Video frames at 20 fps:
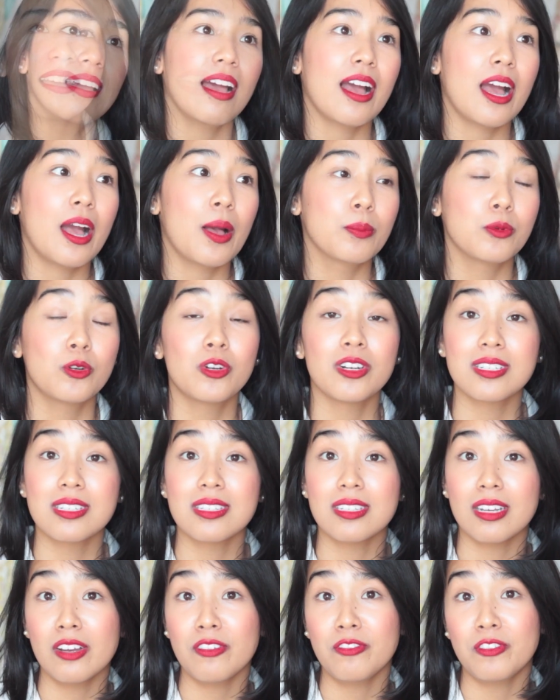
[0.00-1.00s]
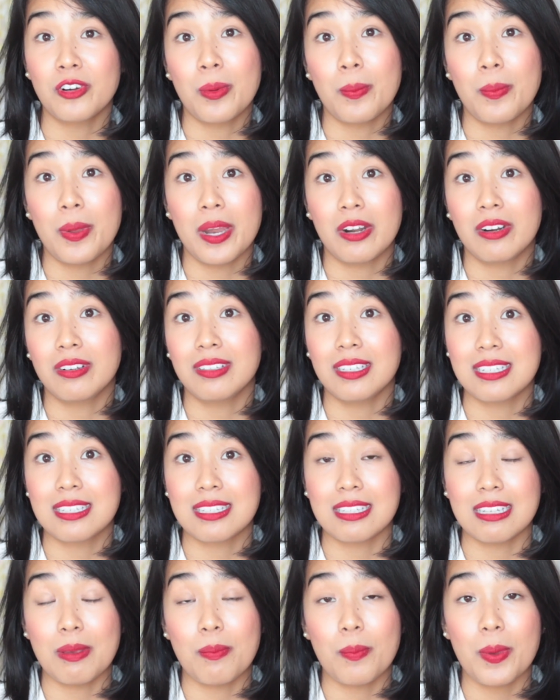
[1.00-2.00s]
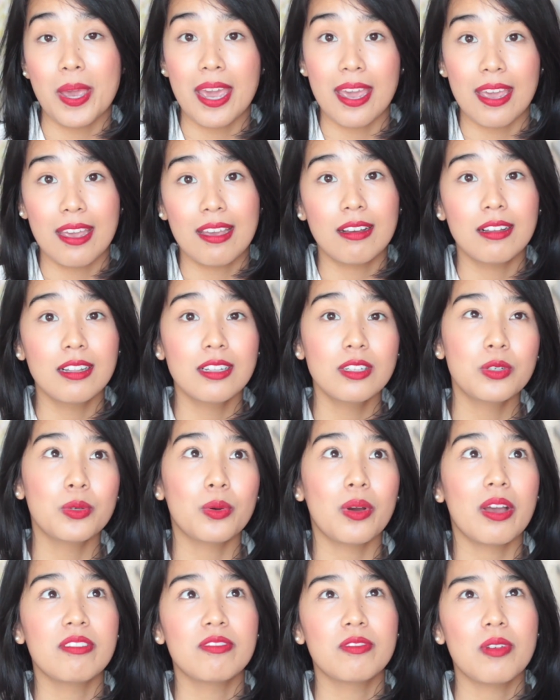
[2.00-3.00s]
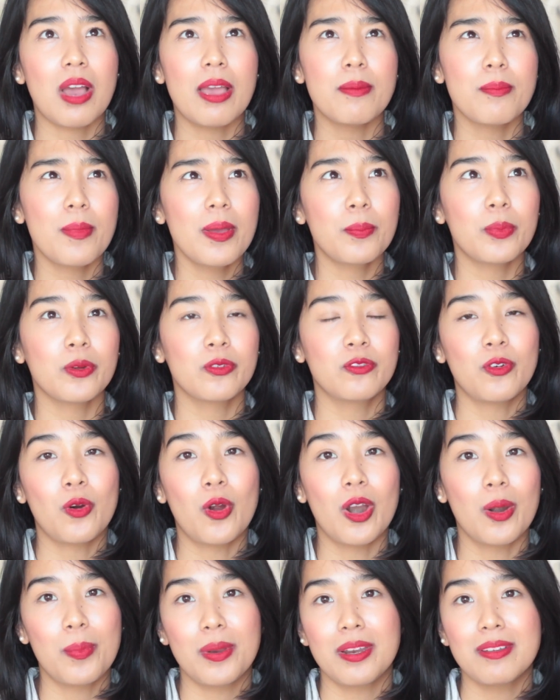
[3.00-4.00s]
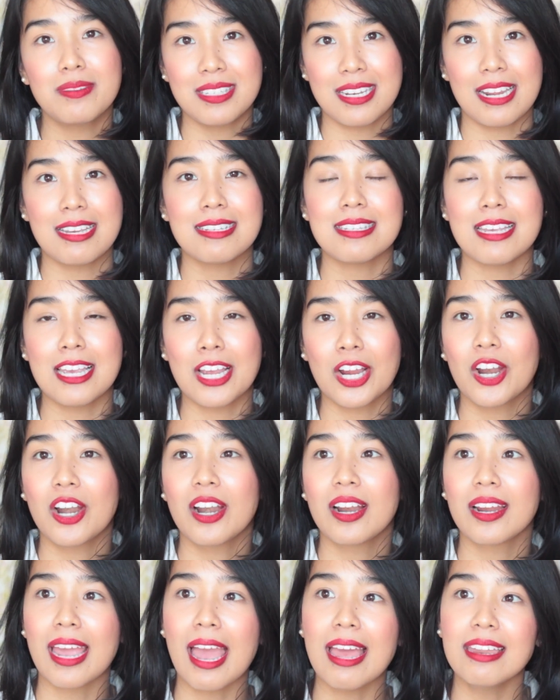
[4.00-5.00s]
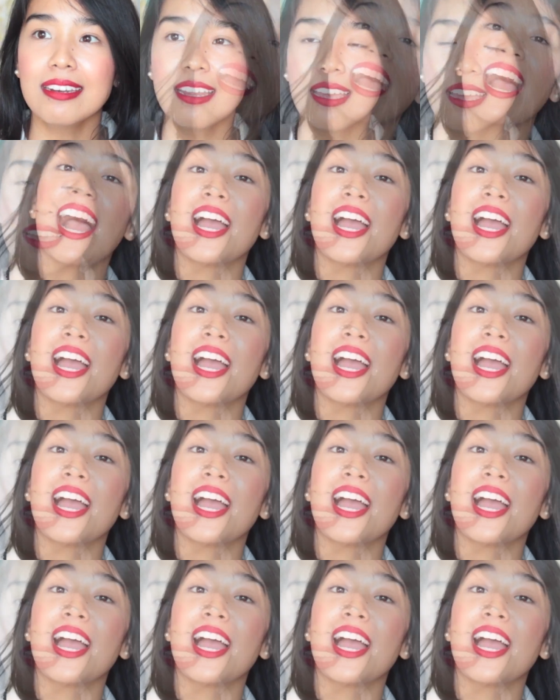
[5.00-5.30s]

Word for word: Um, Christa from Perilously Pale, who I, I met before, but it was nice seeing her again.